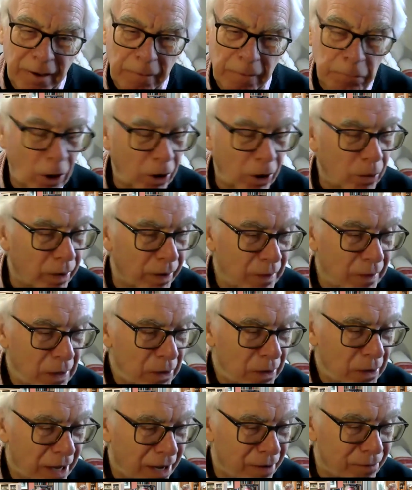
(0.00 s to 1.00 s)

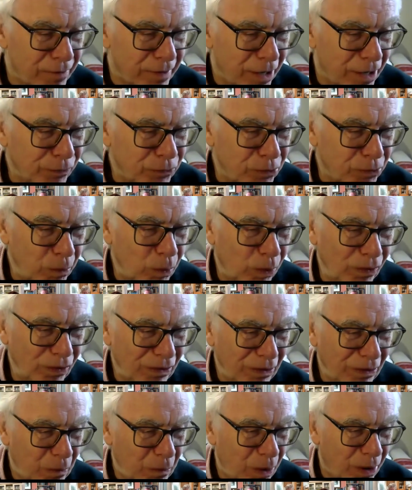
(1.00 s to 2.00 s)
I've often
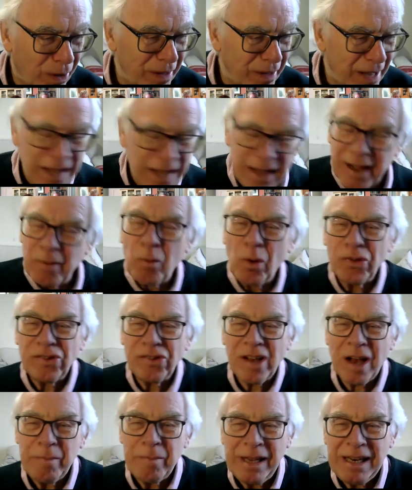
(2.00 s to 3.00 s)
wondered what
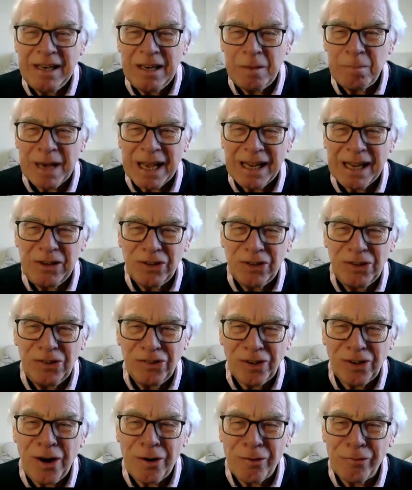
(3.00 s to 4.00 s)
I'm
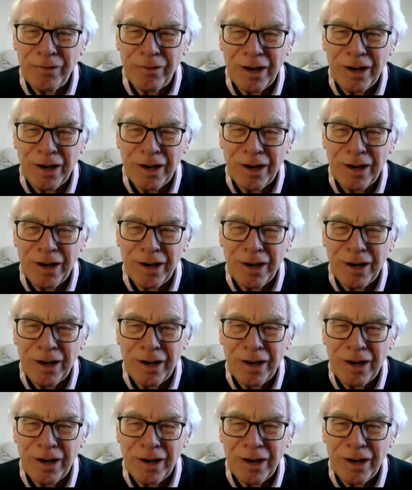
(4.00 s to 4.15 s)
independent of,